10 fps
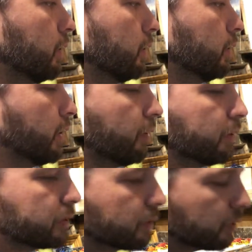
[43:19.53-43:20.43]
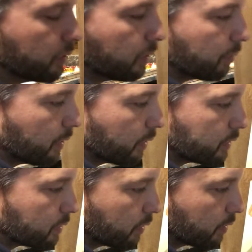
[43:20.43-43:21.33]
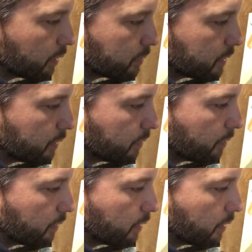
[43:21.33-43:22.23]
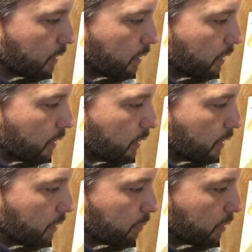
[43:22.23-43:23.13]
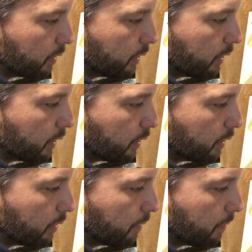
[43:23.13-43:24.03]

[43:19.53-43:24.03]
a little bit of alizarin crimson and put it in here.